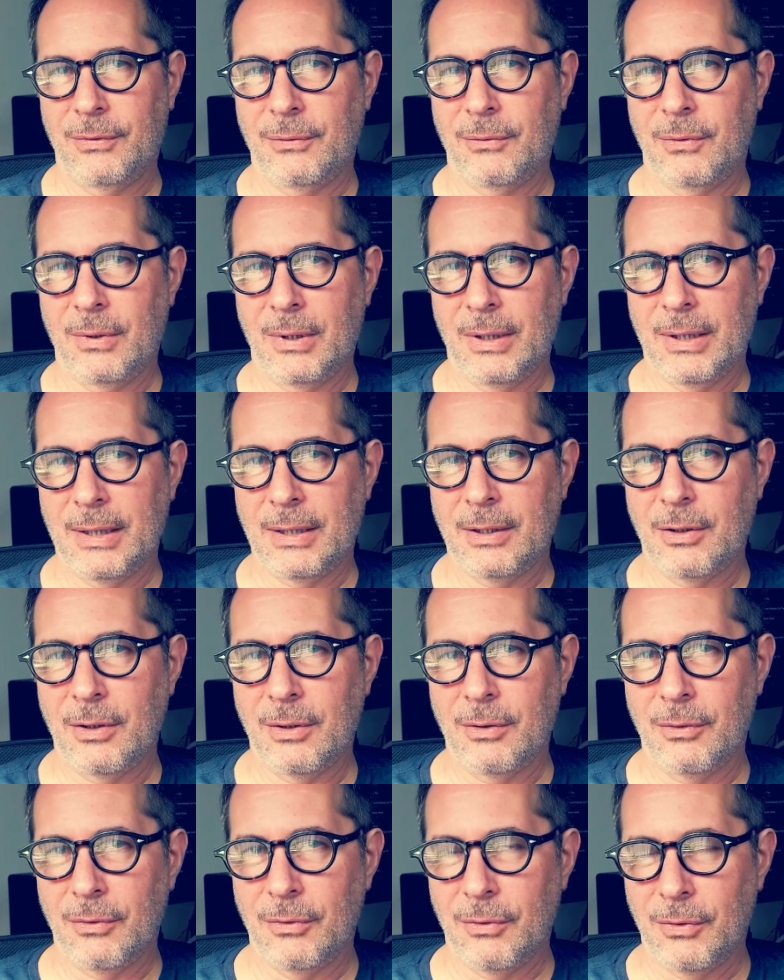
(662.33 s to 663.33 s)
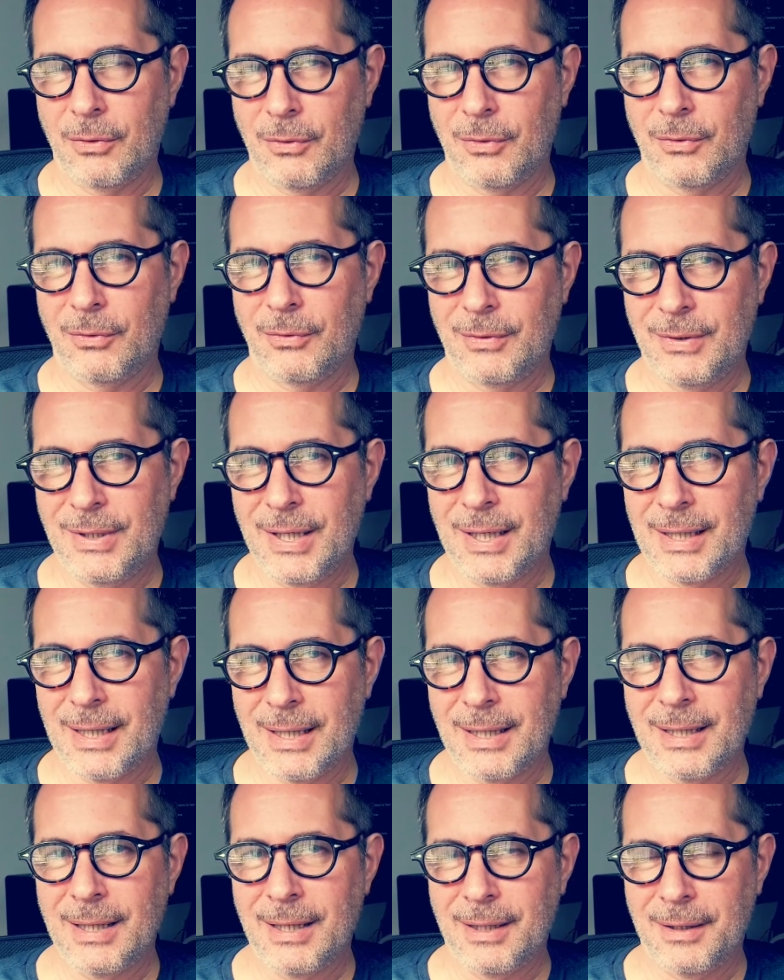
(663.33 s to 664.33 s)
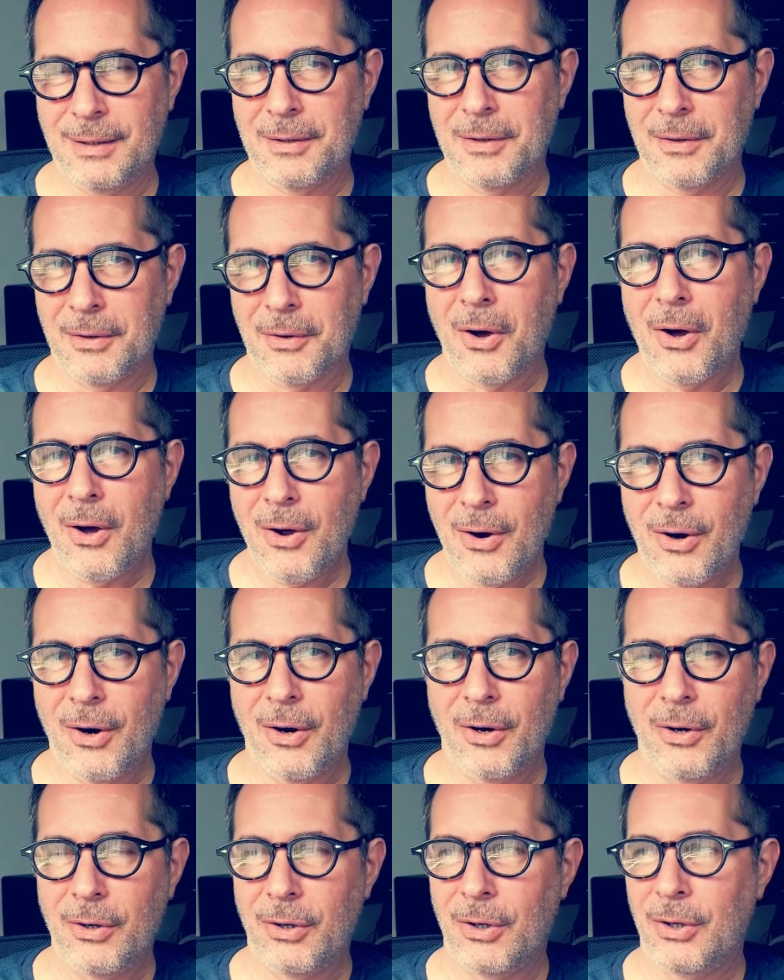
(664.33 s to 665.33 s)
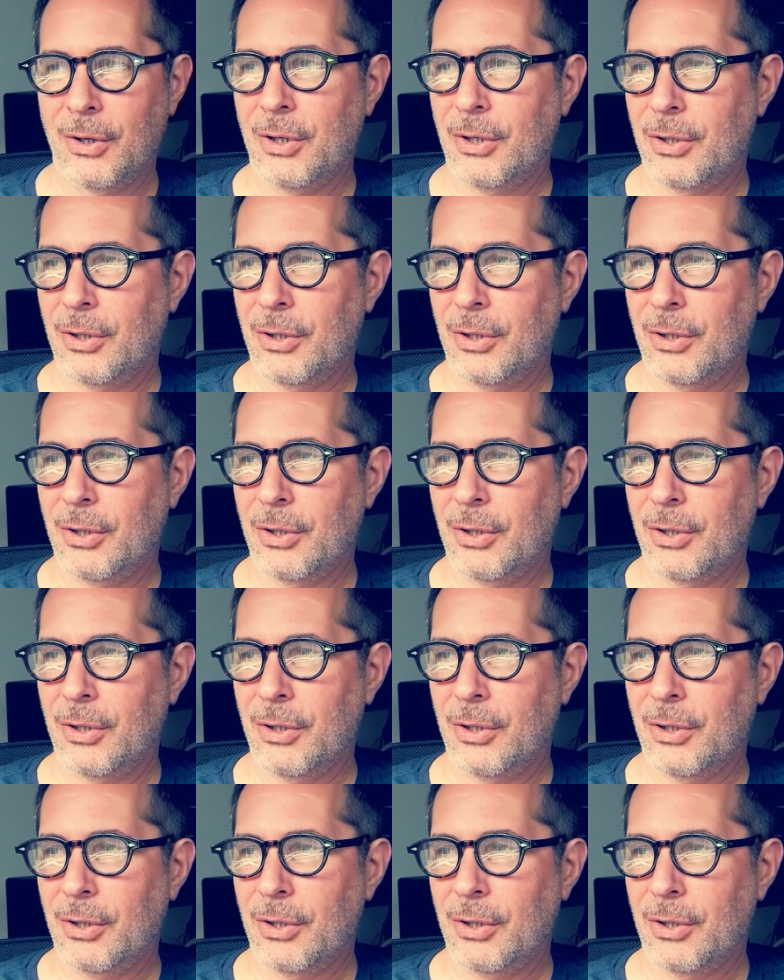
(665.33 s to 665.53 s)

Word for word: if you're really digging in hard,